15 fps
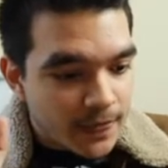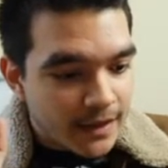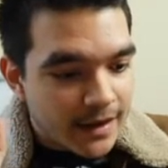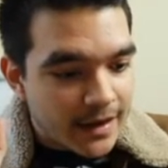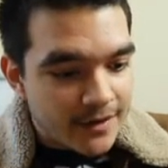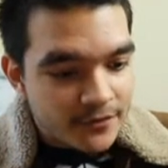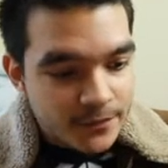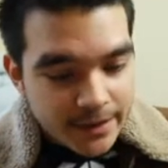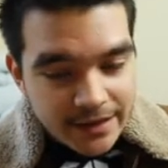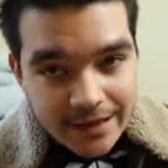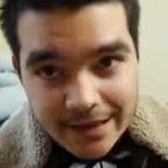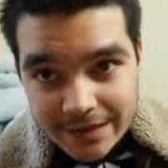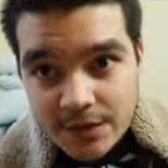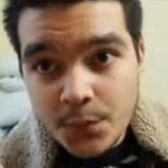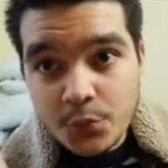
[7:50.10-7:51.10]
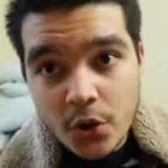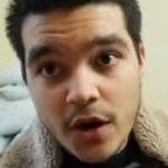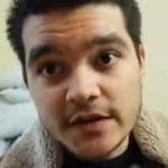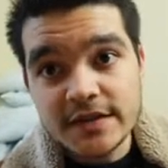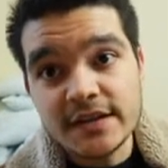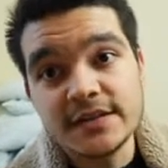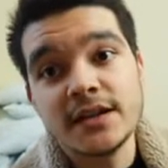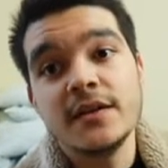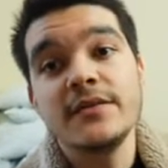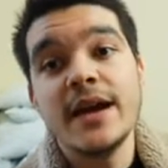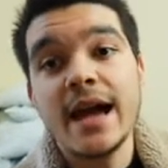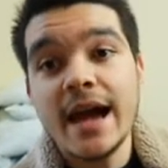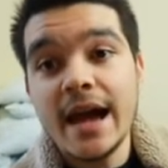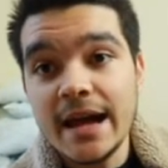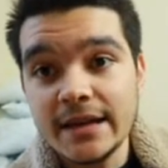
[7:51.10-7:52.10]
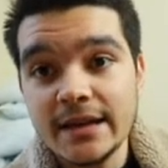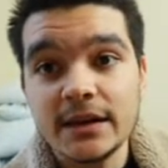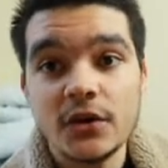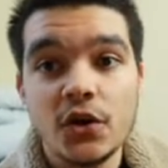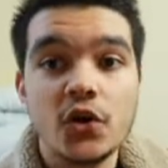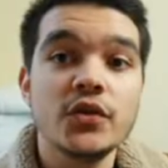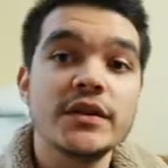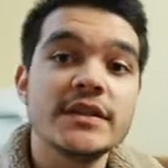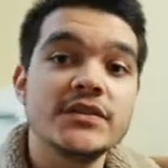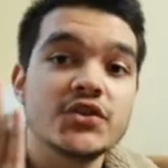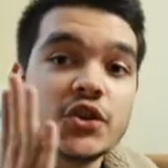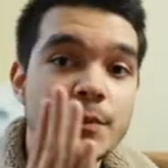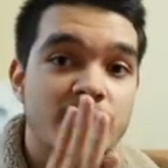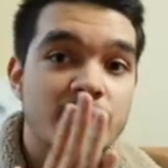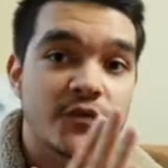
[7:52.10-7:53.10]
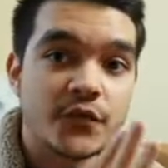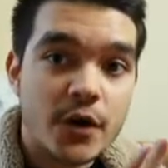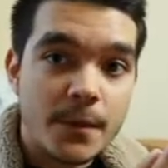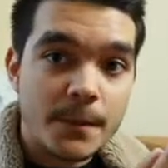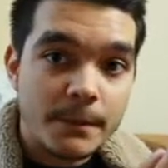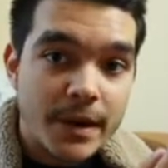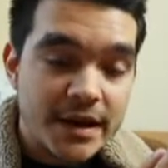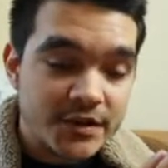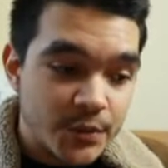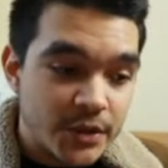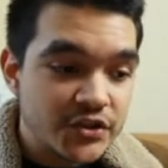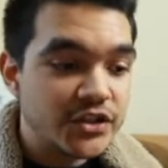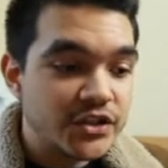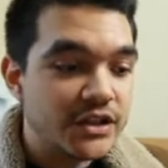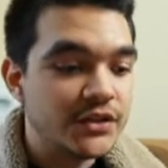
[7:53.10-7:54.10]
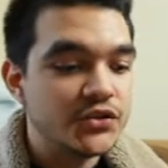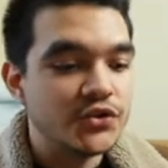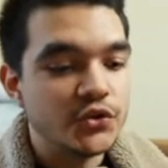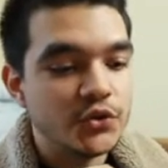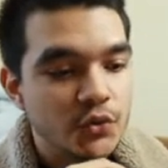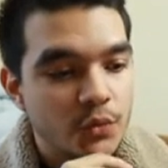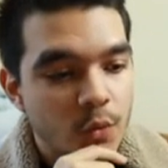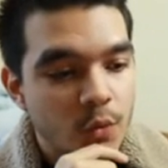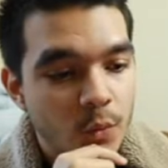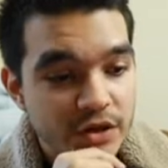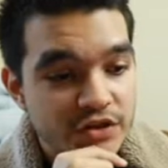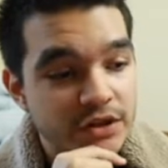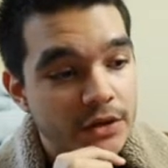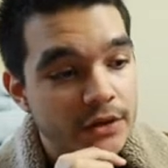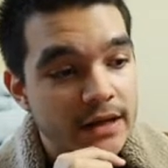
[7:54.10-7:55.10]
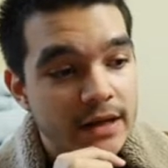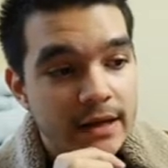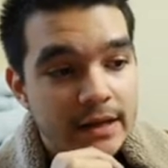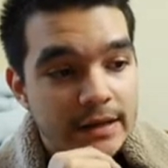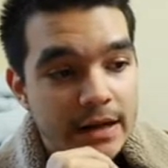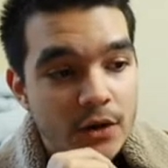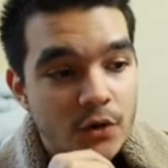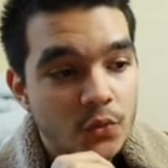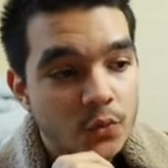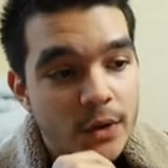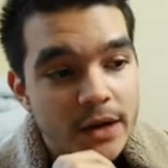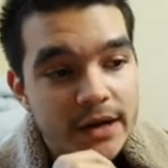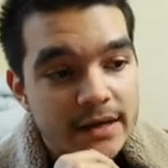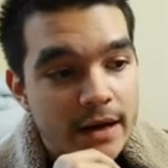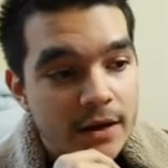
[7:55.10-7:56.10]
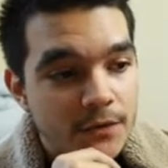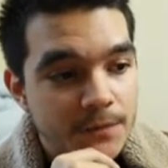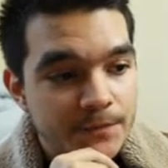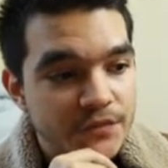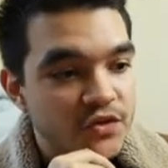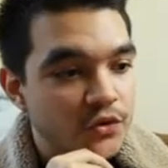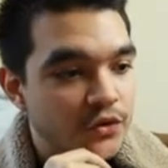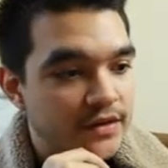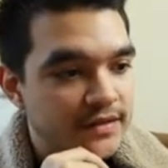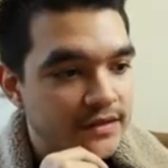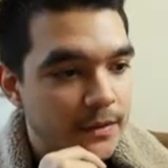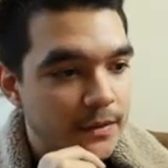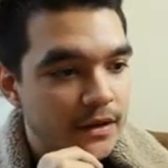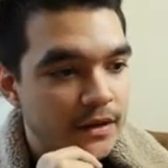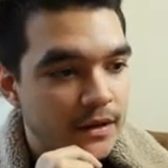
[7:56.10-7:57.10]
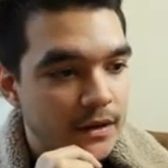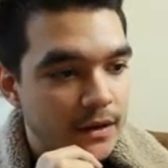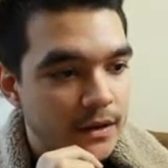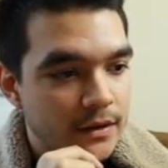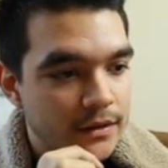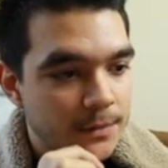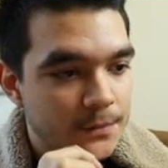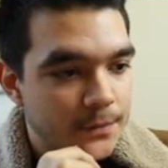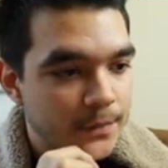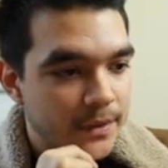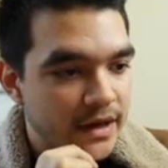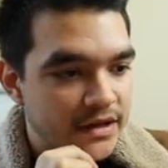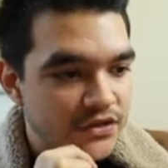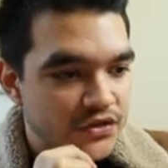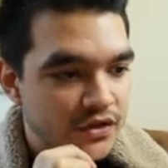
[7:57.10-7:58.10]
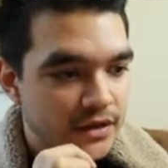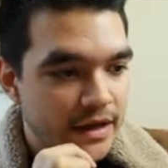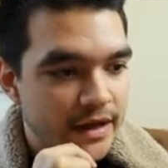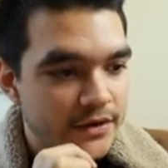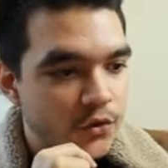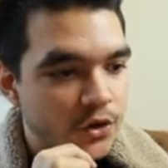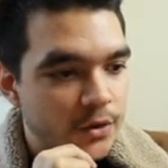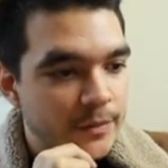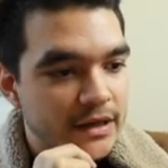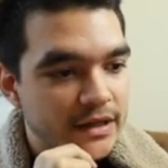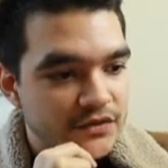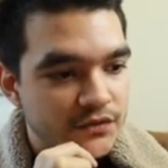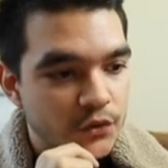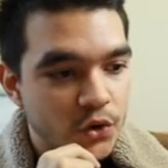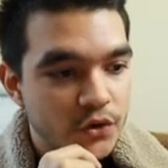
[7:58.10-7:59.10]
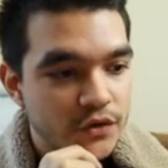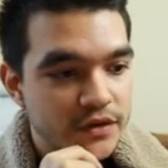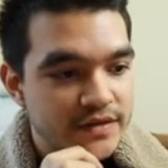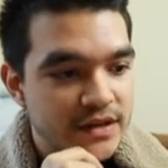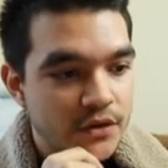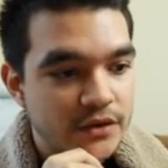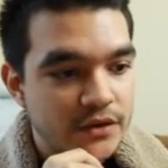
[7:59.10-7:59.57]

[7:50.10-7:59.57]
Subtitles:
I've been in the process of adding all these terms from my spreadsheet to Wiktionary. Now, right now, so this is the page, the category page for all the South